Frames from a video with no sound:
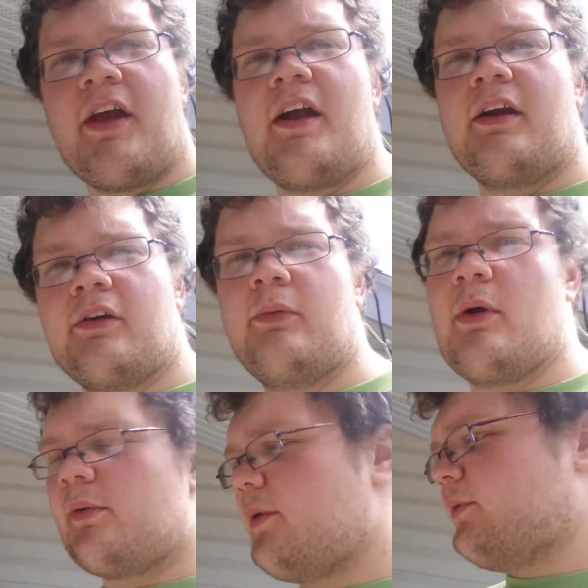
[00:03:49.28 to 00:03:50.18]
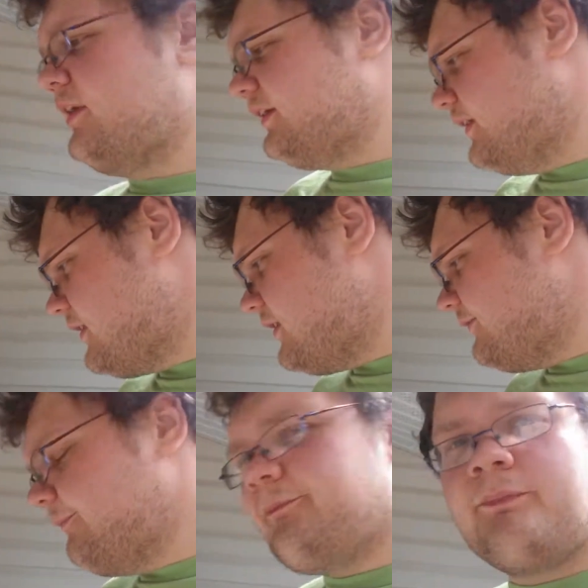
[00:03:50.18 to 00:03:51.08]
there, what we went and did,
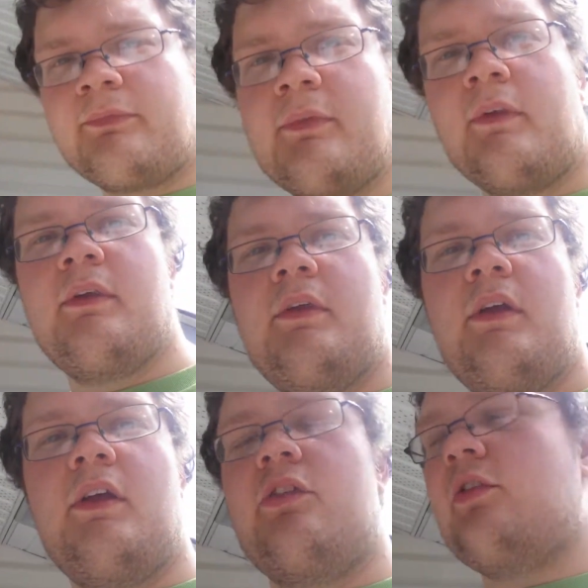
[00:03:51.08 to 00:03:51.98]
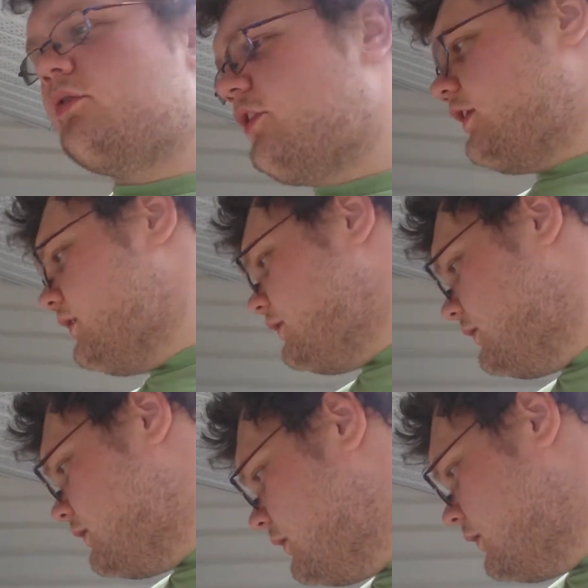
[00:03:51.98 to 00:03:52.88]
as you've seen,
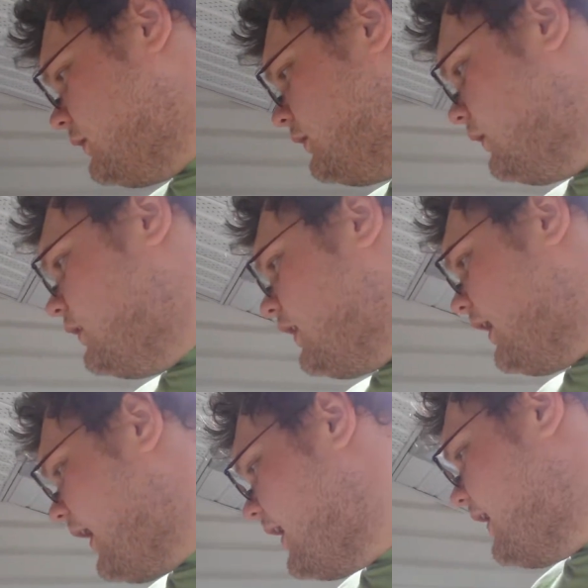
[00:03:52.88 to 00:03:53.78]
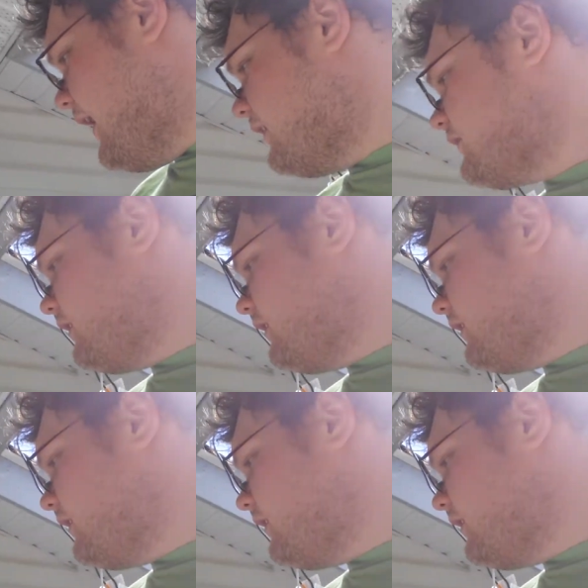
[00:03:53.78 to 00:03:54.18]
I had to